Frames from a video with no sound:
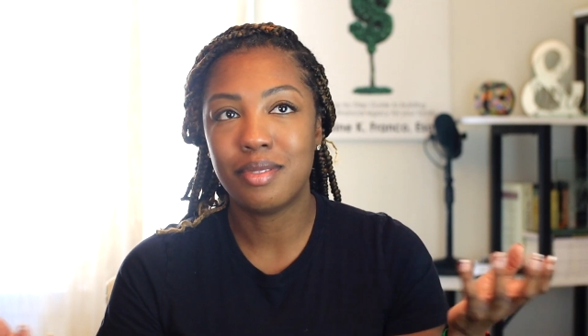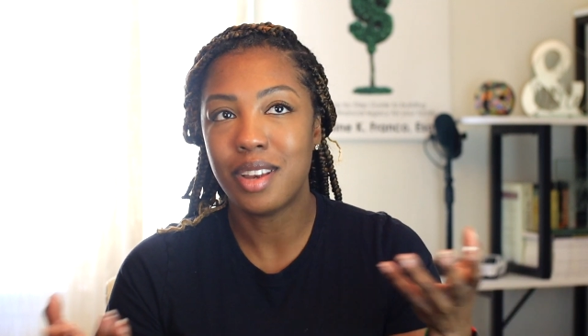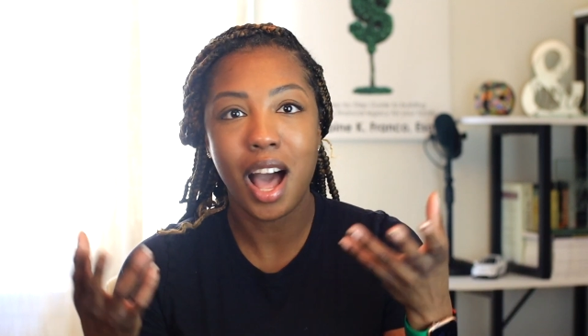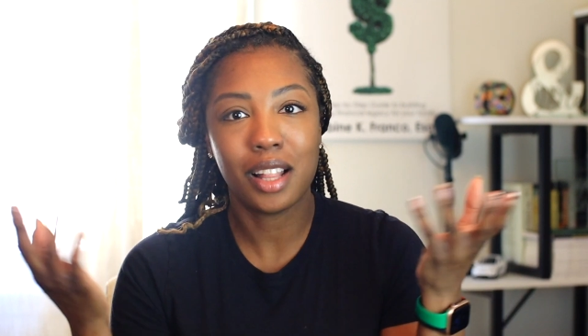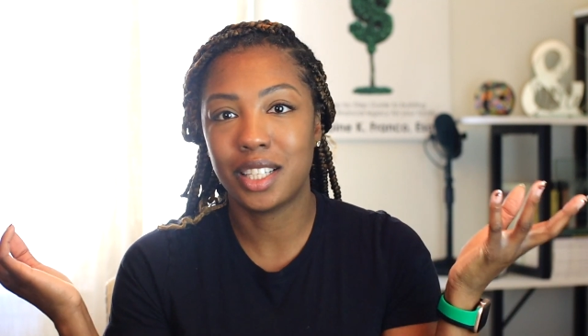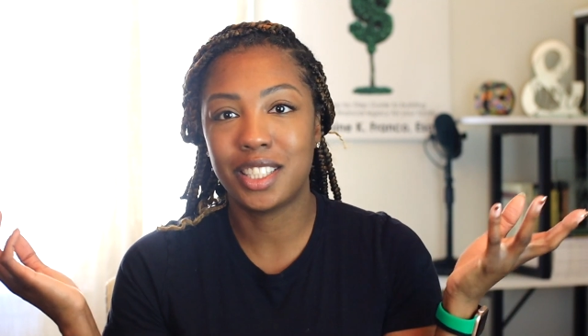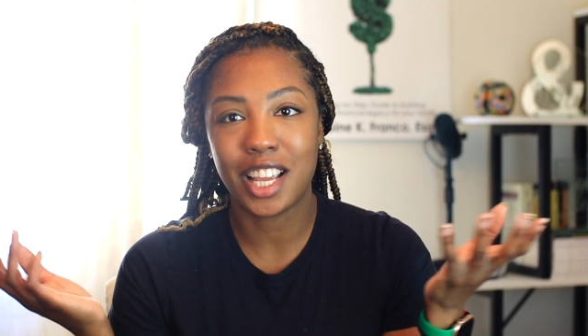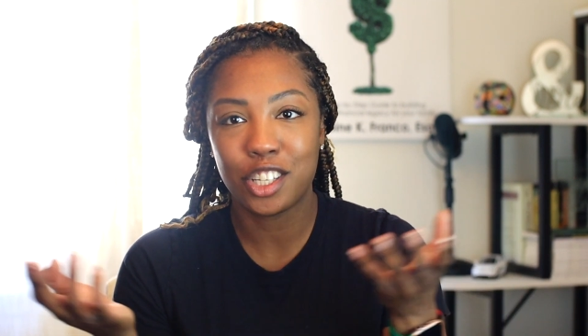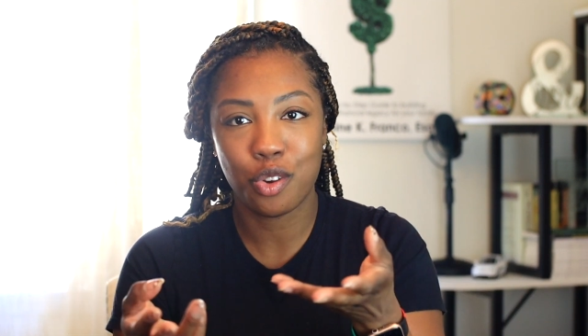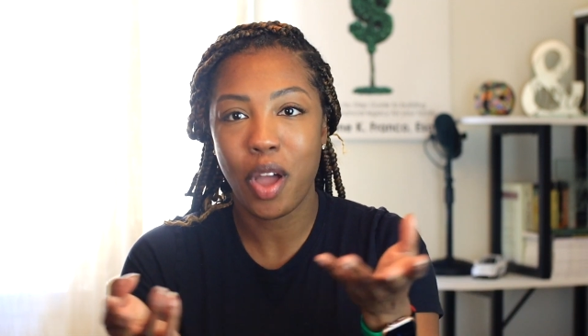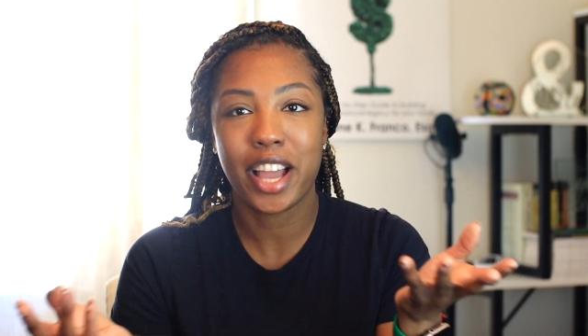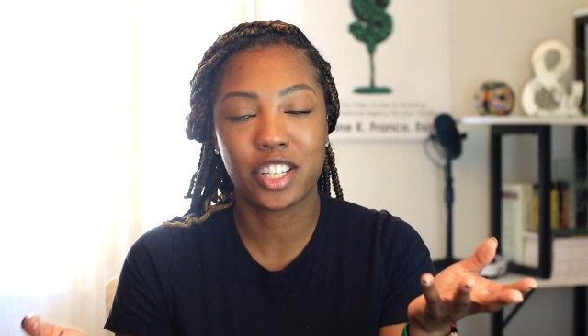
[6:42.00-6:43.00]
knowledge
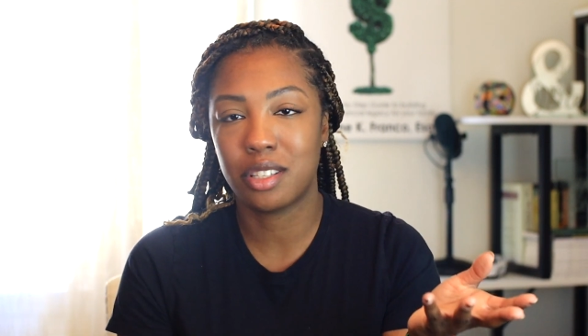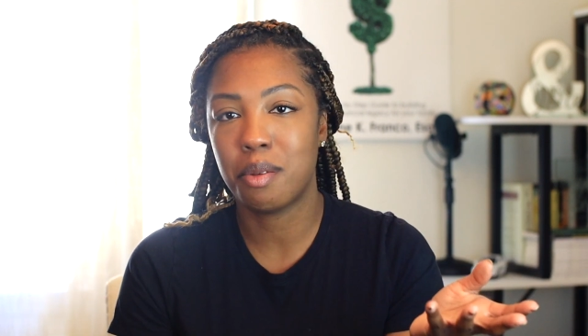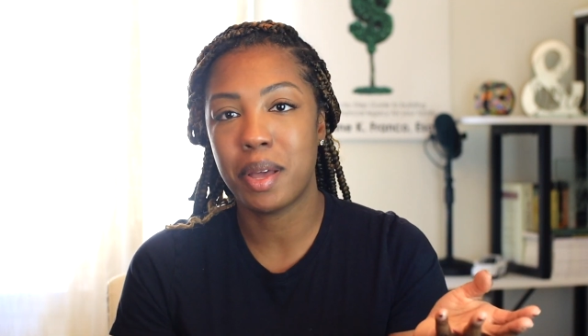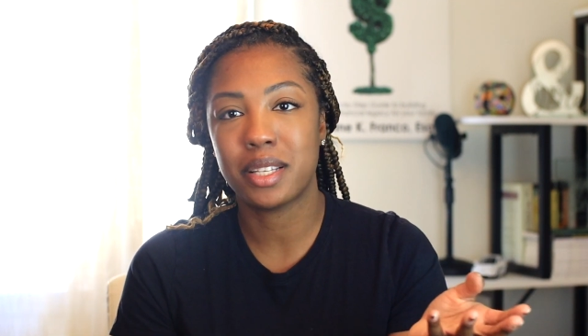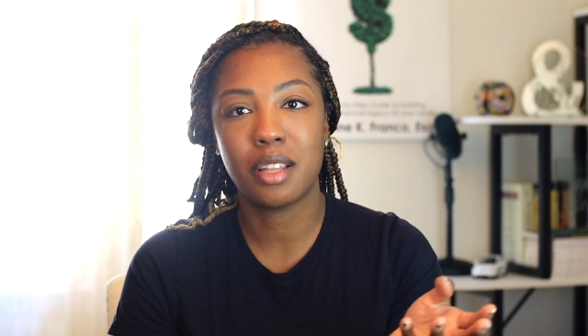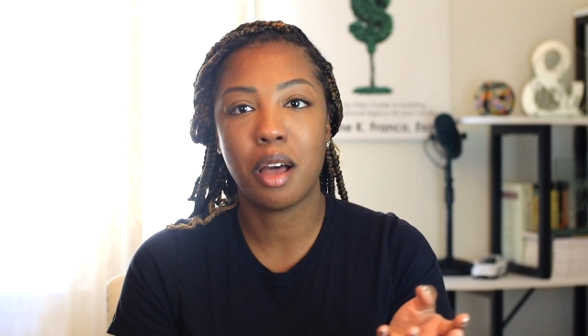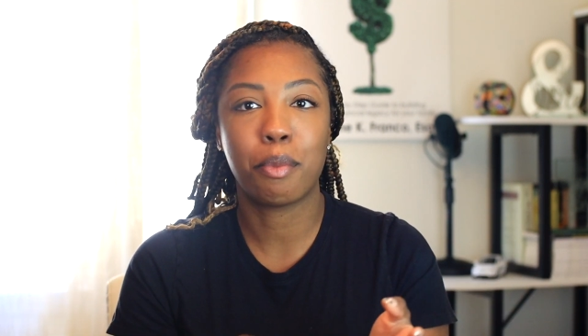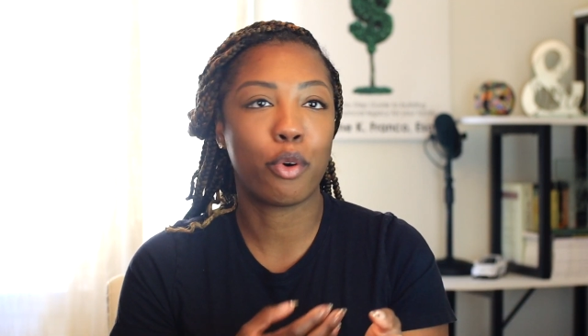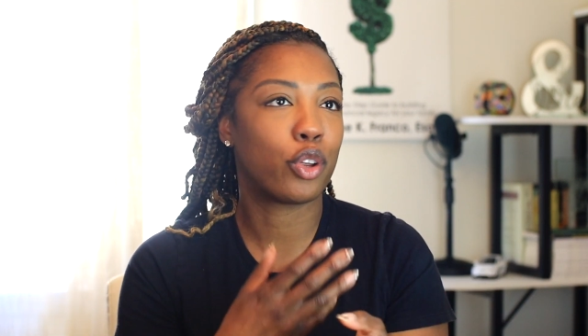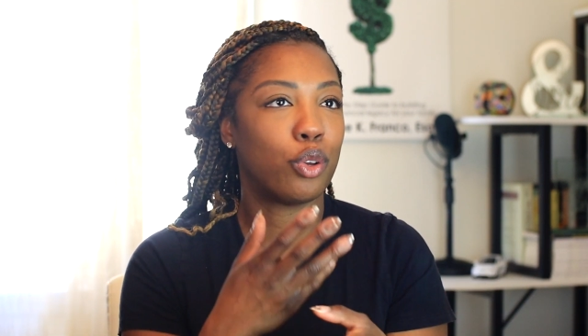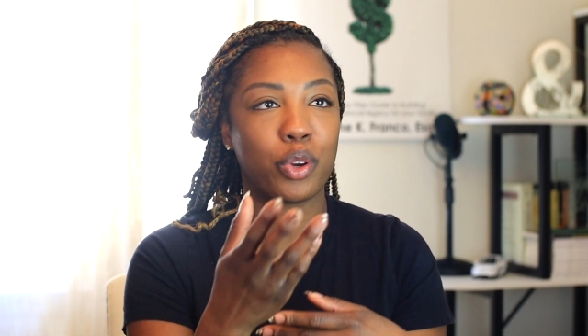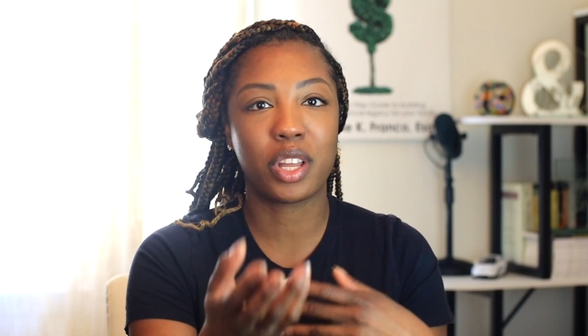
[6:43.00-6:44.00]
that you actually messed up,
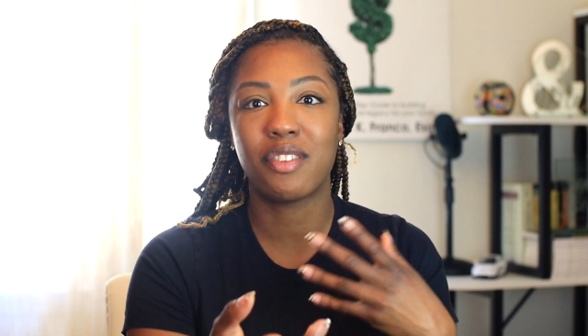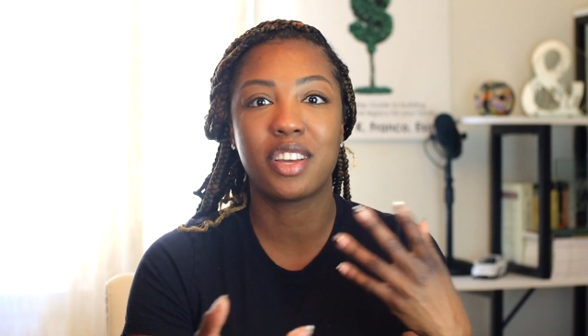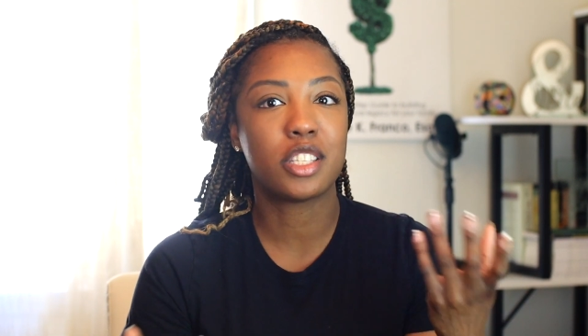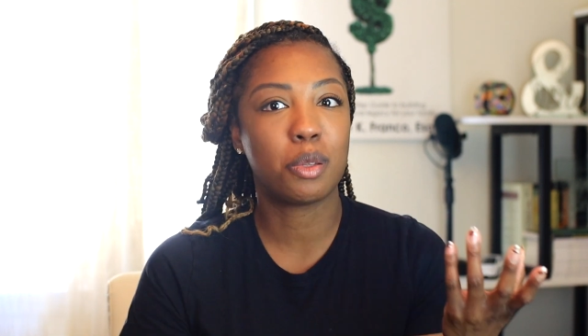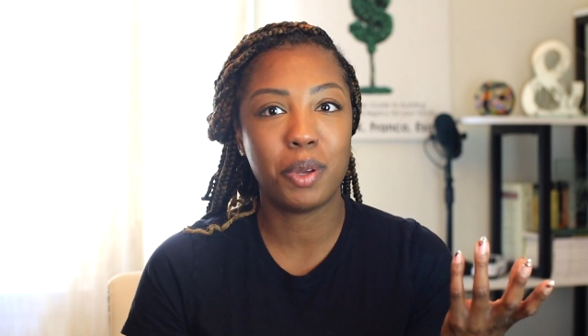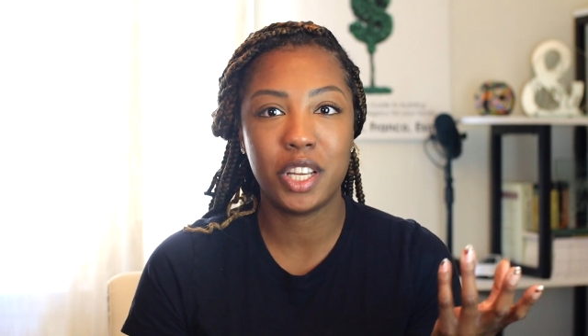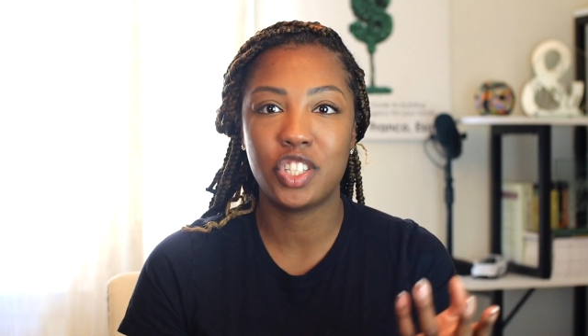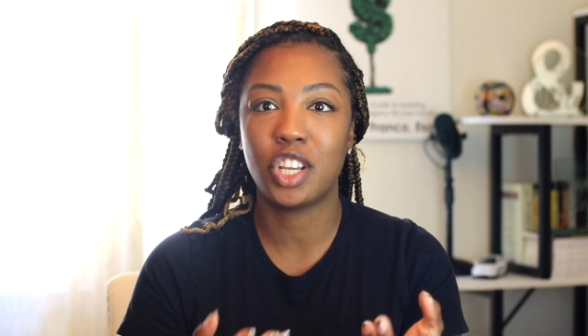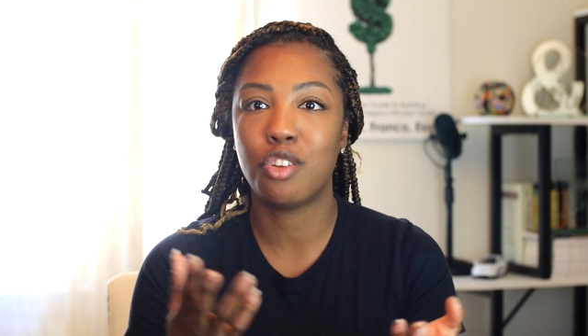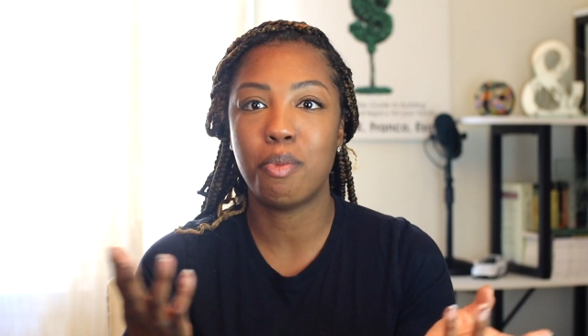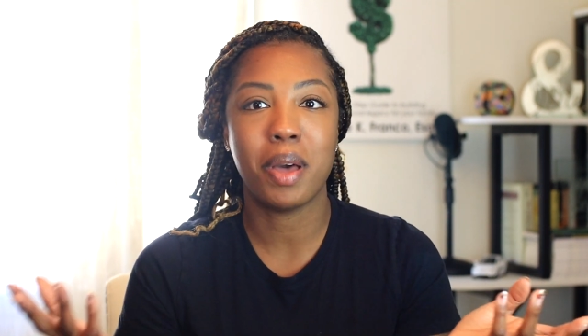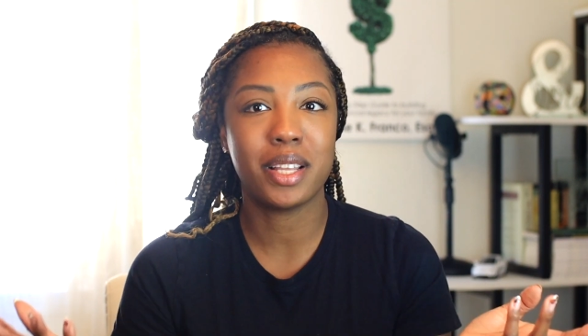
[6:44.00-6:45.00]
or you're giving a speech
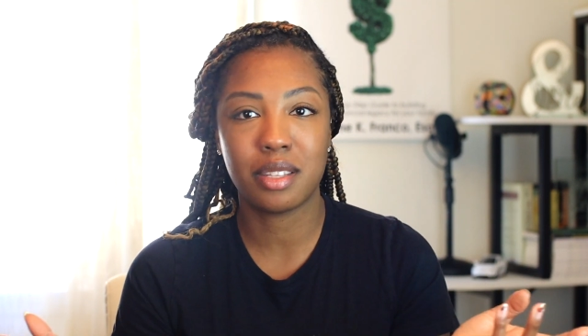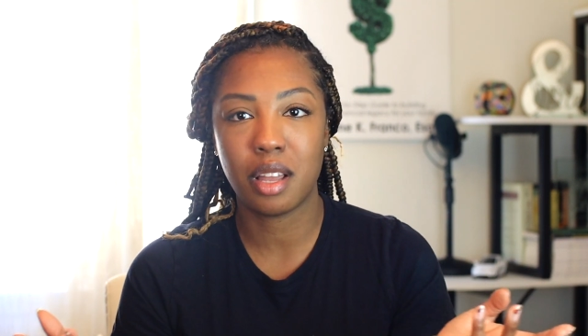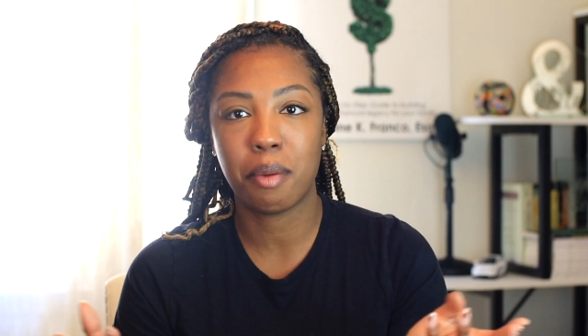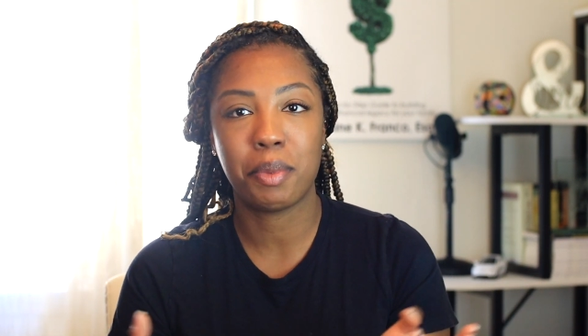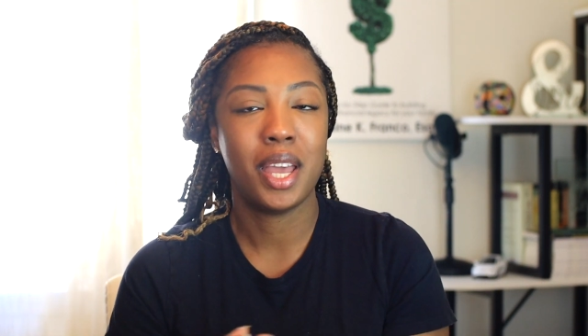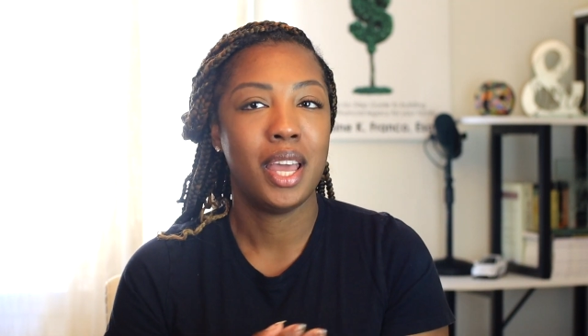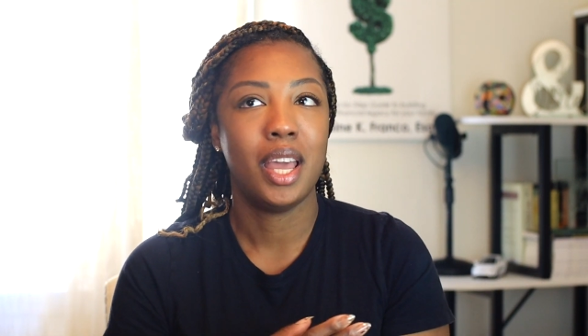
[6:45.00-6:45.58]
and you messed up